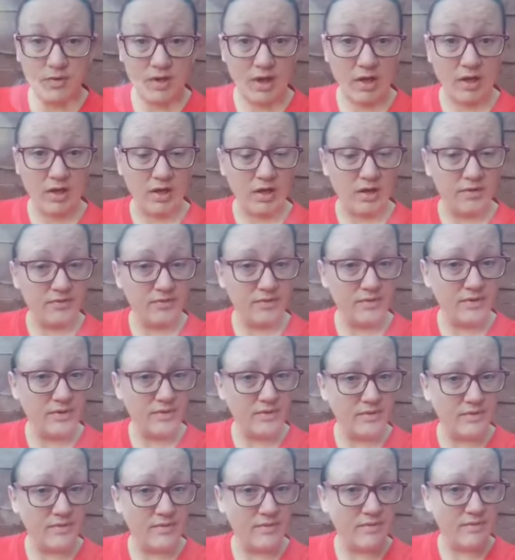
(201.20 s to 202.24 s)
I have
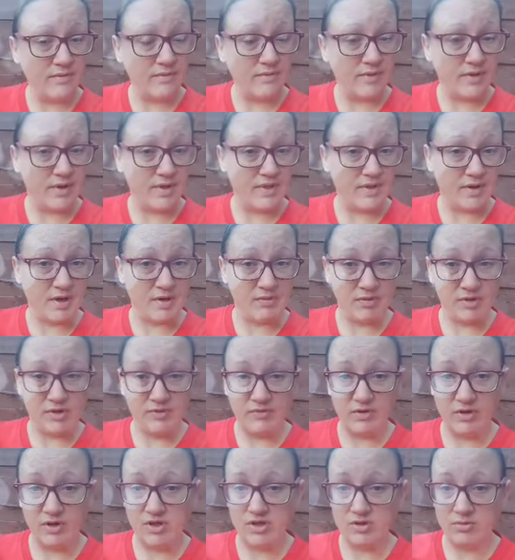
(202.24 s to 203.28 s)
a thyroid
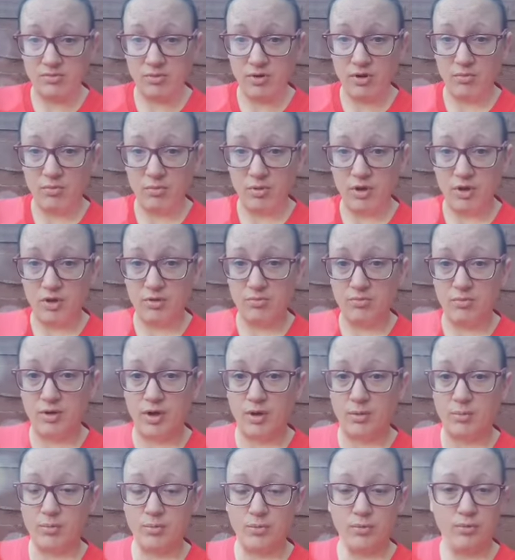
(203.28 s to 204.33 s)
function problem,
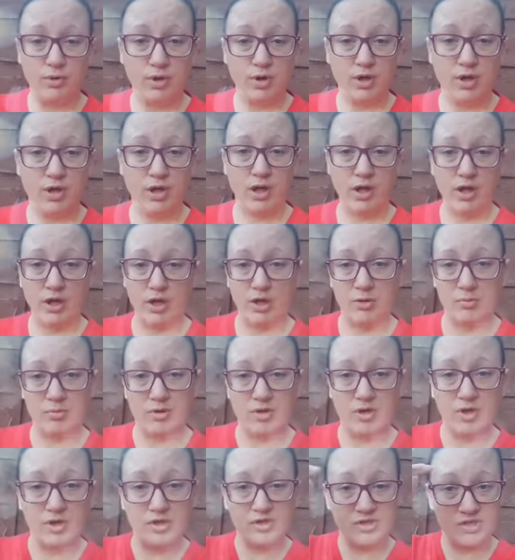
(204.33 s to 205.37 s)
I'm borderline
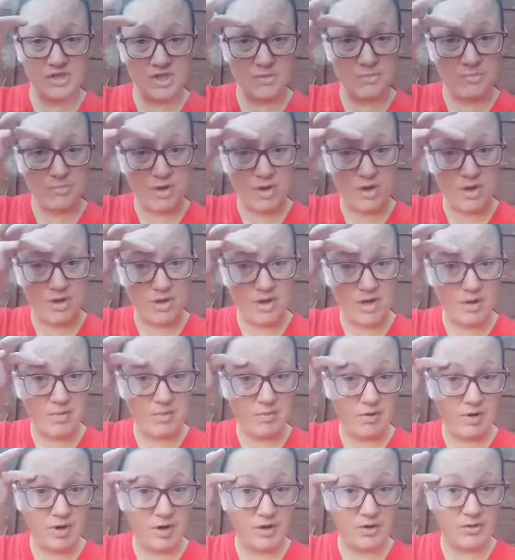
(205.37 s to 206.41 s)
lupus, so my
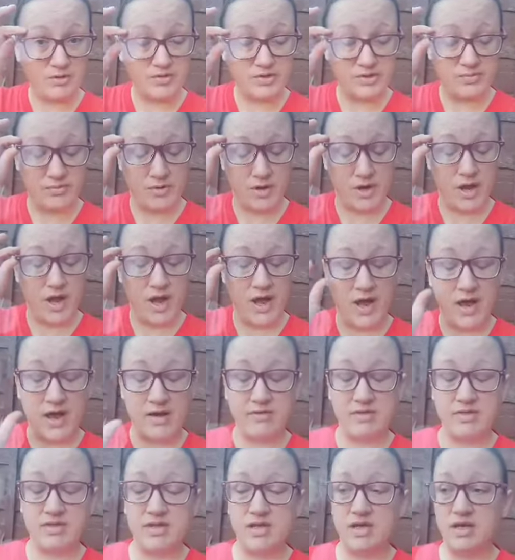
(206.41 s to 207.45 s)
eyebrows and my hair
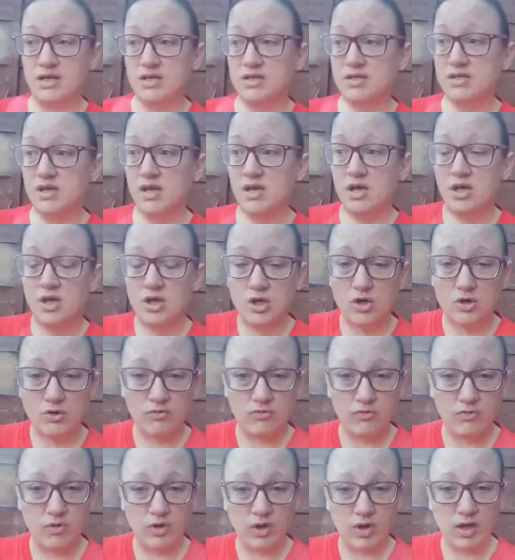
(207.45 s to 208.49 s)
and things
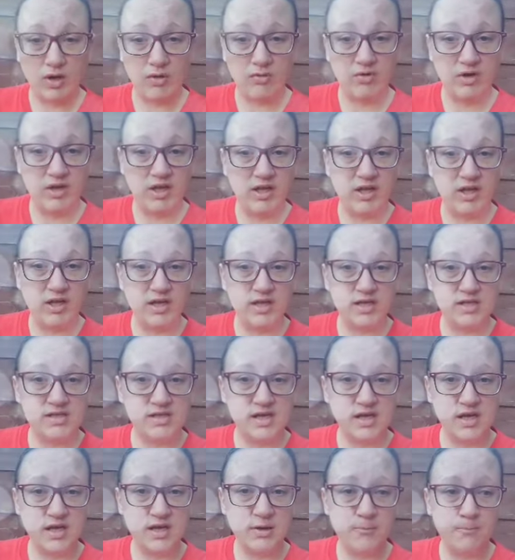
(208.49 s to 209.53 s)
fall out really
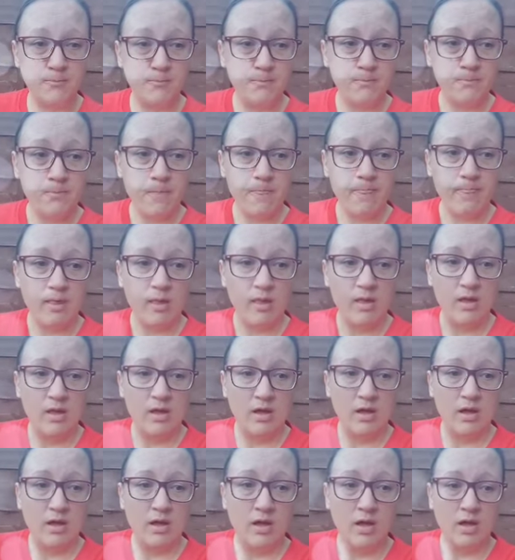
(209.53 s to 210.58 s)
easily.
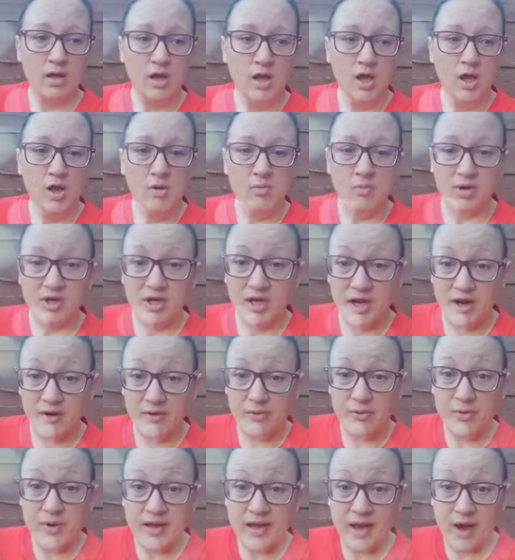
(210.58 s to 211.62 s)
But you know,
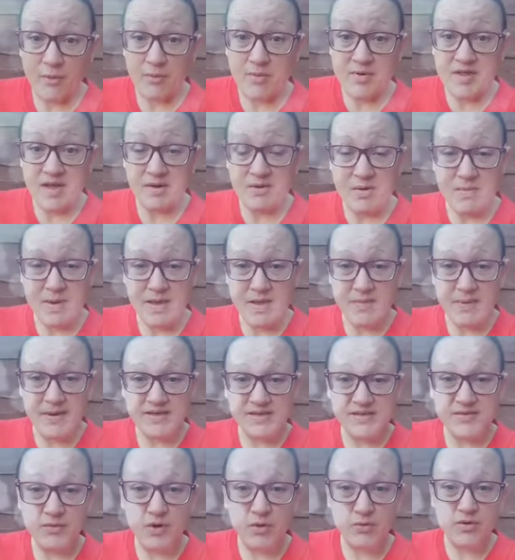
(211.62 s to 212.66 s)
we get on with it, we make the
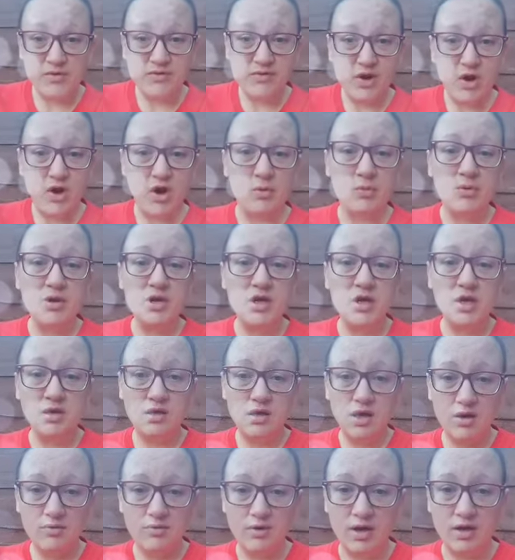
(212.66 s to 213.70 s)
best of what we've got, and we keep
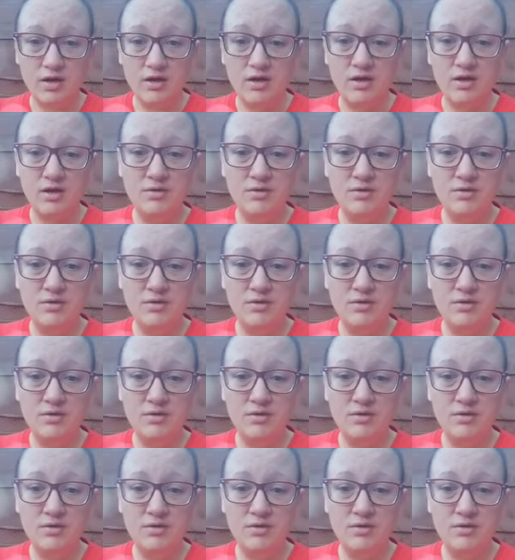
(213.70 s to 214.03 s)
going.